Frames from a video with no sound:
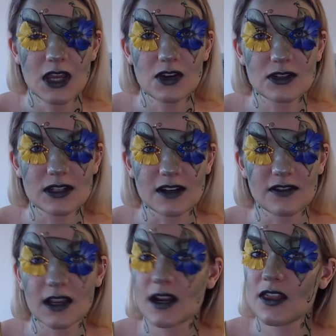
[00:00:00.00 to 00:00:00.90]
your
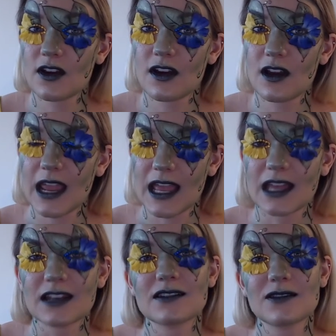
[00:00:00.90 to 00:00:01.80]
significant other
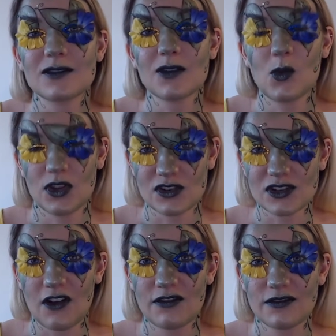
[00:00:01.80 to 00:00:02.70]
and with
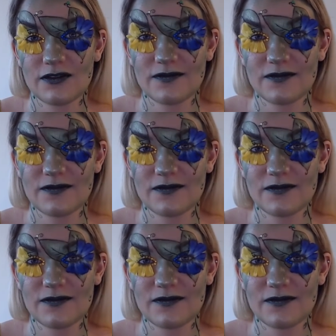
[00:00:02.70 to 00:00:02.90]
yourself.